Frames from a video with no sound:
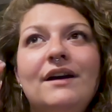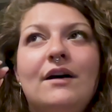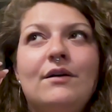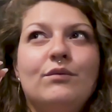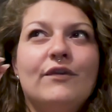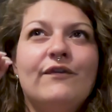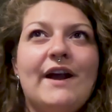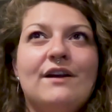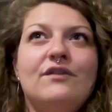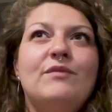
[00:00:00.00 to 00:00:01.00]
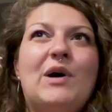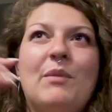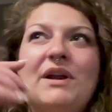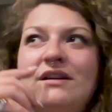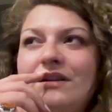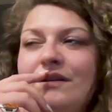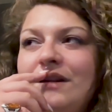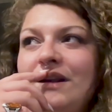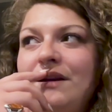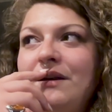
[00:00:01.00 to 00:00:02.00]
a reflective moment to
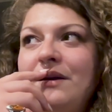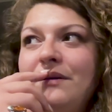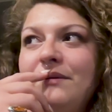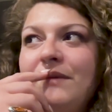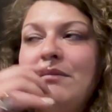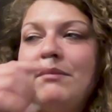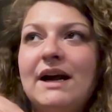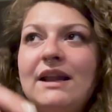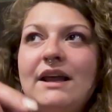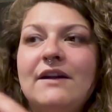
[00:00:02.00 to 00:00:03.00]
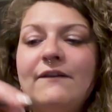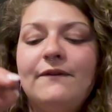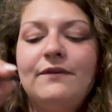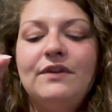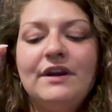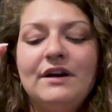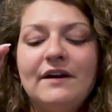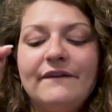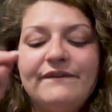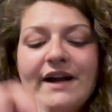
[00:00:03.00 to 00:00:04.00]
see in my life the
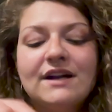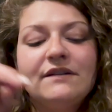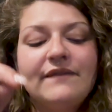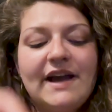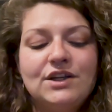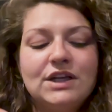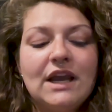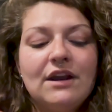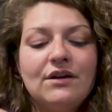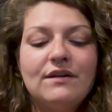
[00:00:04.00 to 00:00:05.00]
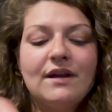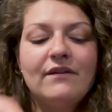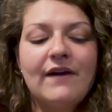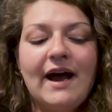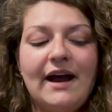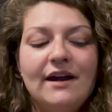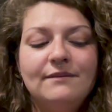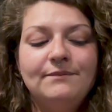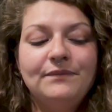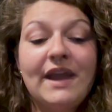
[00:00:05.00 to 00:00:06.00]
effective educators I have
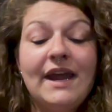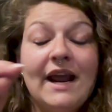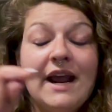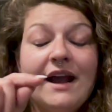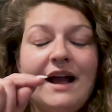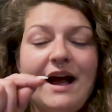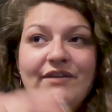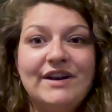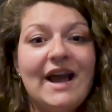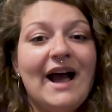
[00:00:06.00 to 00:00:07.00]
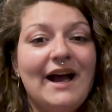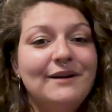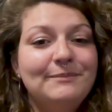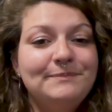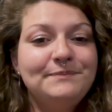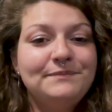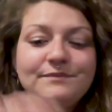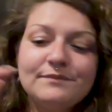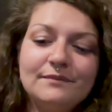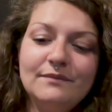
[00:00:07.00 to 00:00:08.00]
had and I haven't had,
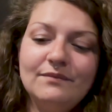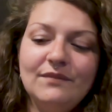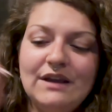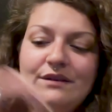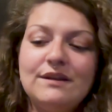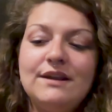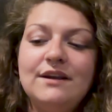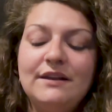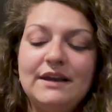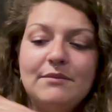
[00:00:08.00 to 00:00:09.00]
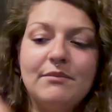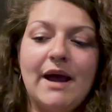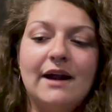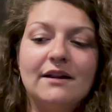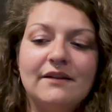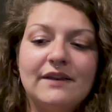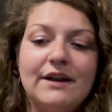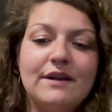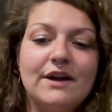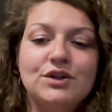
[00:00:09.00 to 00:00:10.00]
and seeing the impact that
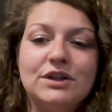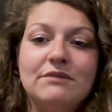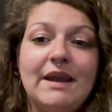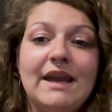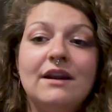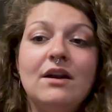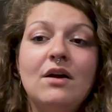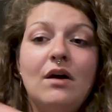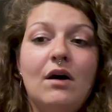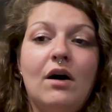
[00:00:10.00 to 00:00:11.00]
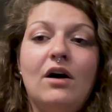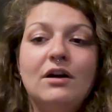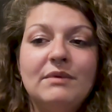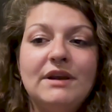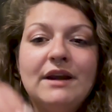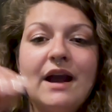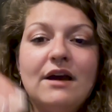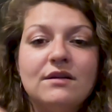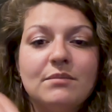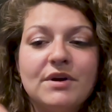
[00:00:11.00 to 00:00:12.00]
that's actually made on me
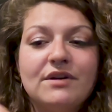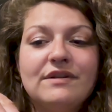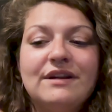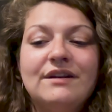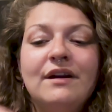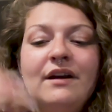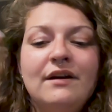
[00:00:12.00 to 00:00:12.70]
as a person.